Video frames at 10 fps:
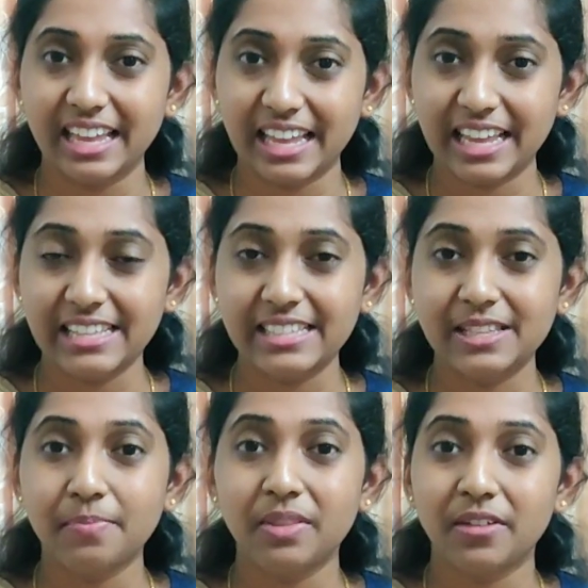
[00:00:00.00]
is
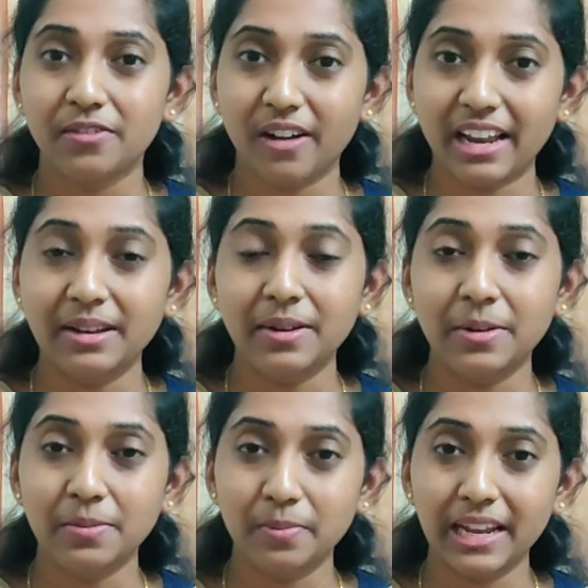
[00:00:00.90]
one
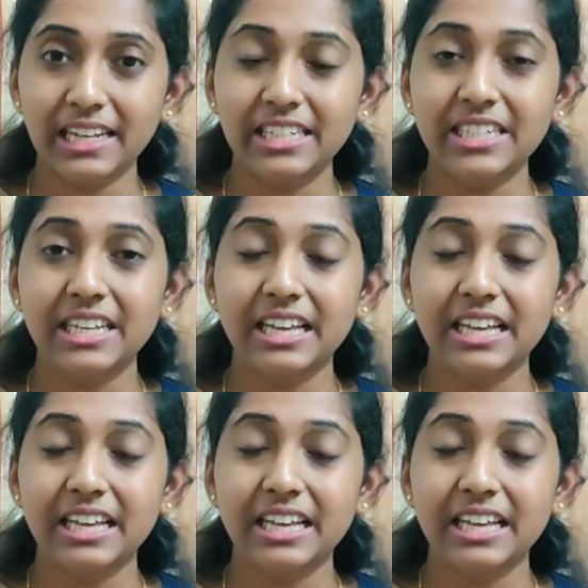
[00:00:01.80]
built